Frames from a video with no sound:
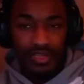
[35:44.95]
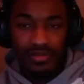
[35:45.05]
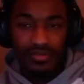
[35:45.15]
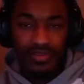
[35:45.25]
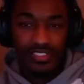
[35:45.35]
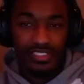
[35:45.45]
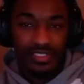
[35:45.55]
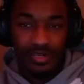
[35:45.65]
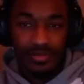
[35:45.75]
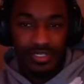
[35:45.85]
even know if I should
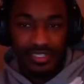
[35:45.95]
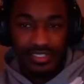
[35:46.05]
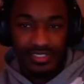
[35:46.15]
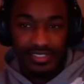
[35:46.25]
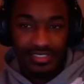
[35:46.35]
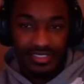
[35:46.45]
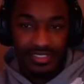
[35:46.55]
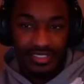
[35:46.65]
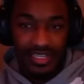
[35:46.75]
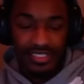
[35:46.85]
talk about that.
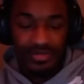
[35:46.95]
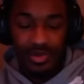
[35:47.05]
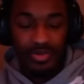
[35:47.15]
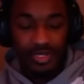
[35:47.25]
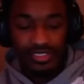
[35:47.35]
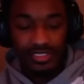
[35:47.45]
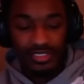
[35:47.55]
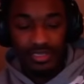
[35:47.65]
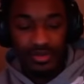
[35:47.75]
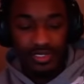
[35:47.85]
I probably
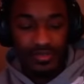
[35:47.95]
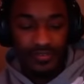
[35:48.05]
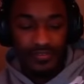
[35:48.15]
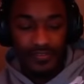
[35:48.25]
shouldn't talk about that.